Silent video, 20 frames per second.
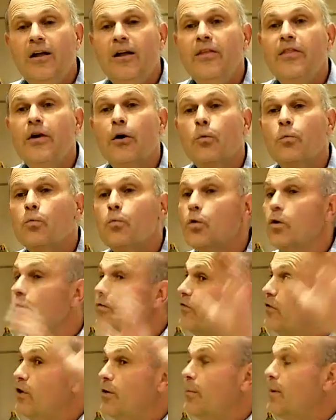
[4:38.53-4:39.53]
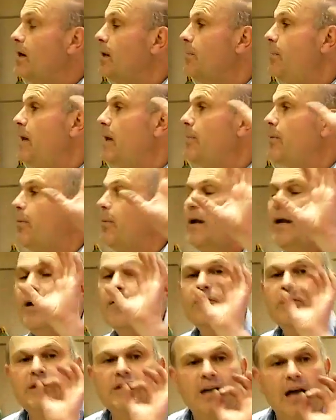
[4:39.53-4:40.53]
There weren't very many people, but
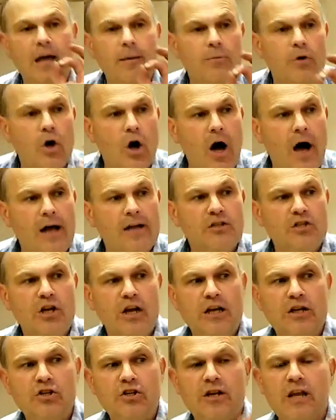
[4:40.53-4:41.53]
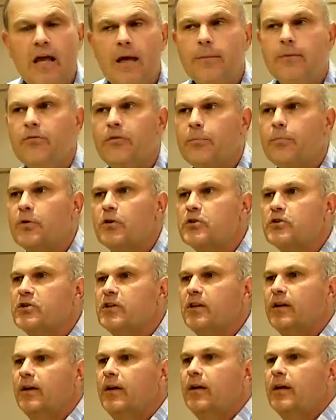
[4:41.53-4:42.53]
every time God changed the name of a
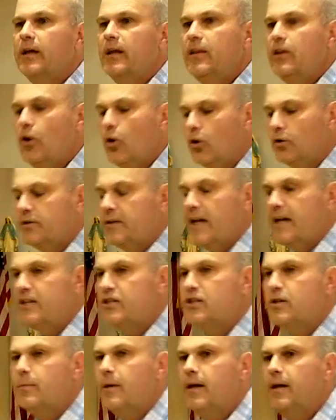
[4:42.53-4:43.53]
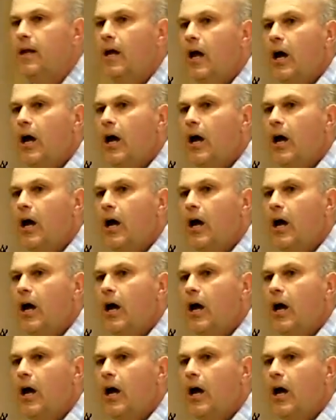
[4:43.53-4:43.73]
person in the Old Testament,